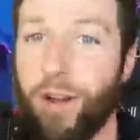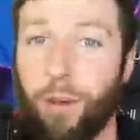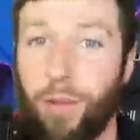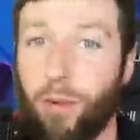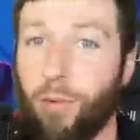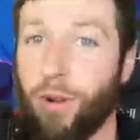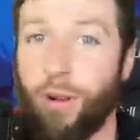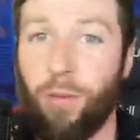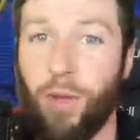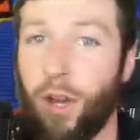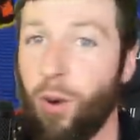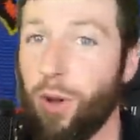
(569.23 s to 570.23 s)
I mean, we're going to
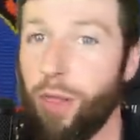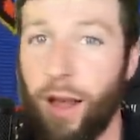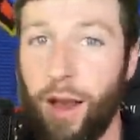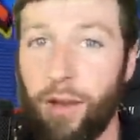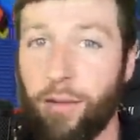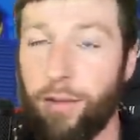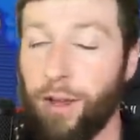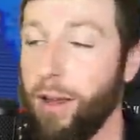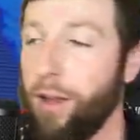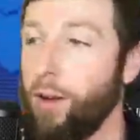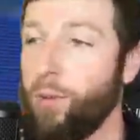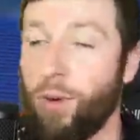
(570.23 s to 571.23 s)
be going live.
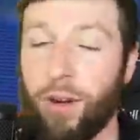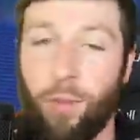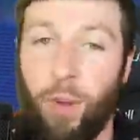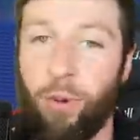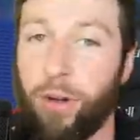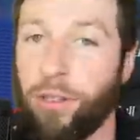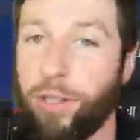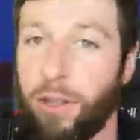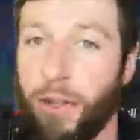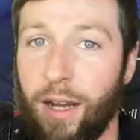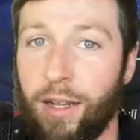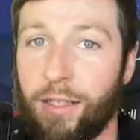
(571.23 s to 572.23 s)
We're going to be posting the
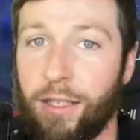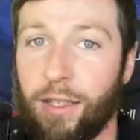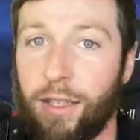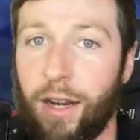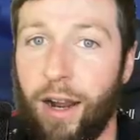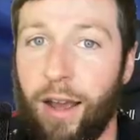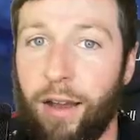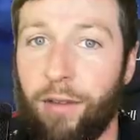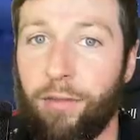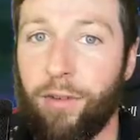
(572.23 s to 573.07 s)
content that I have,